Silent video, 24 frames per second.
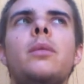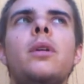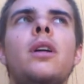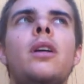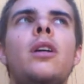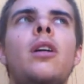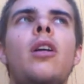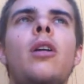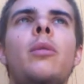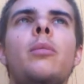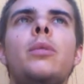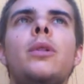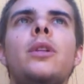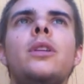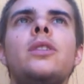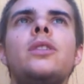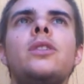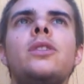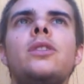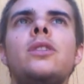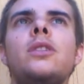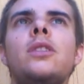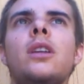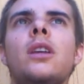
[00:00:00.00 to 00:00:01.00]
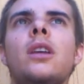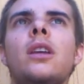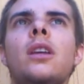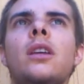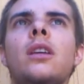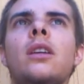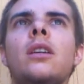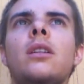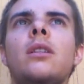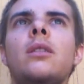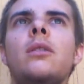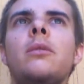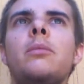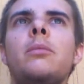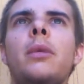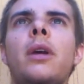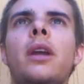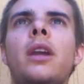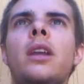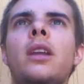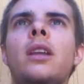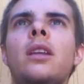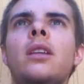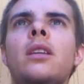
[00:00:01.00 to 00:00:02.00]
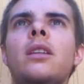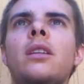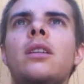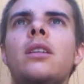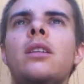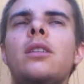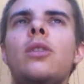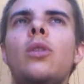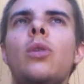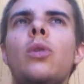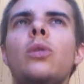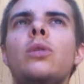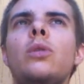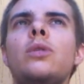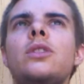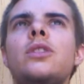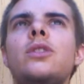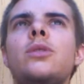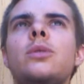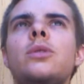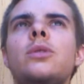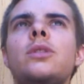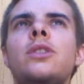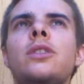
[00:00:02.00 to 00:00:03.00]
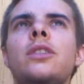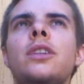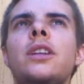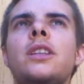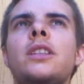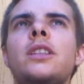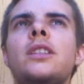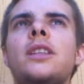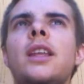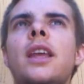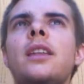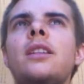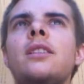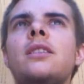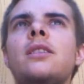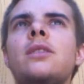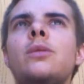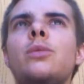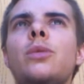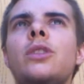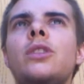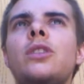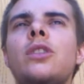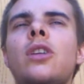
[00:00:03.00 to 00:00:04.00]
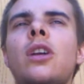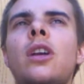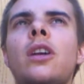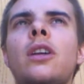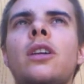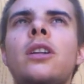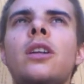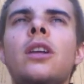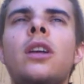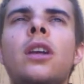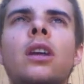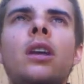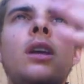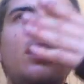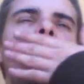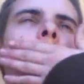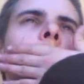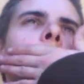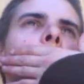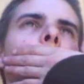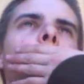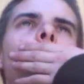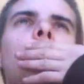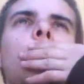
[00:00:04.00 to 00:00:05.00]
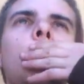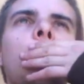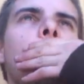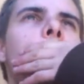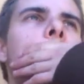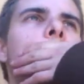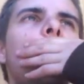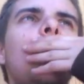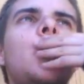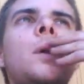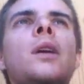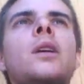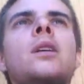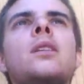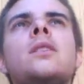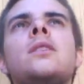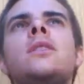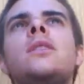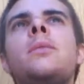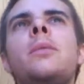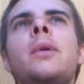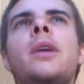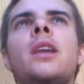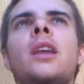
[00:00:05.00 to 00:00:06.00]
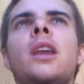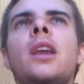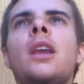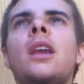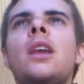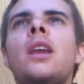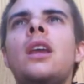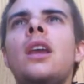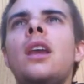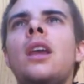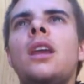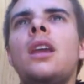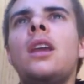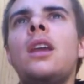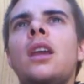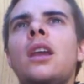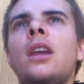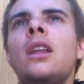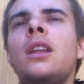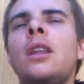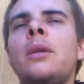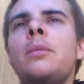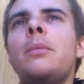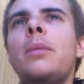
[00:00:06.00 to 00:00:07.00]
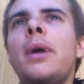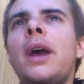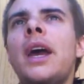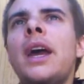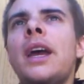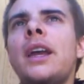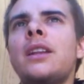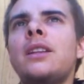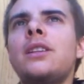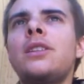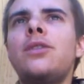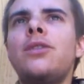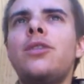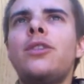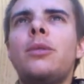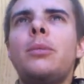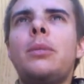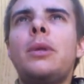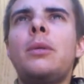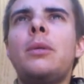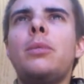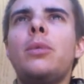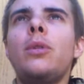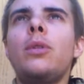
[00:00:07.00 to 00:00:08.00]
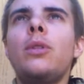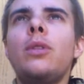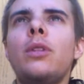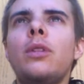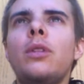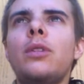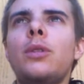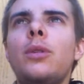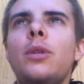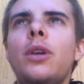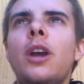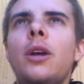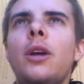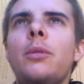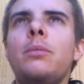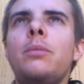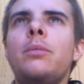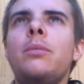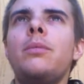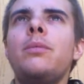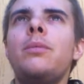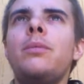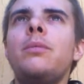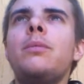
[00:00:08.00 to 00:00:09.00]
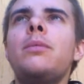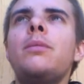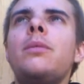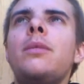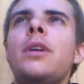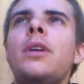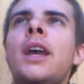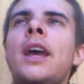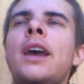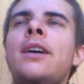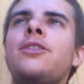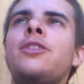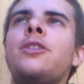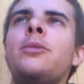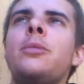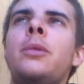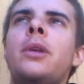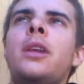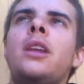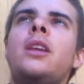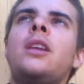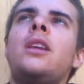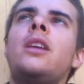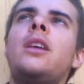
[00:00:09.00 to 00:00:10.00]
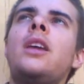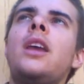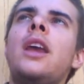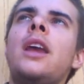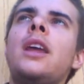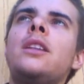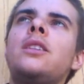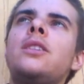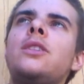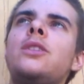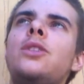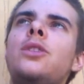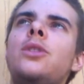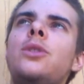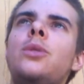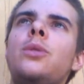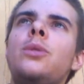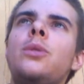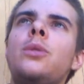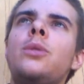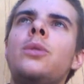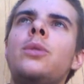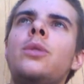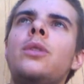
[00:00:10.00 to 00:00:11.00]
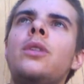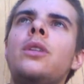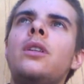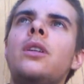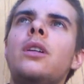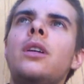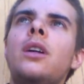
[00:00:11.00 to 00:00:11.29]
accomplished my goals to a certain extent, which are to make an impact for people who come after me and who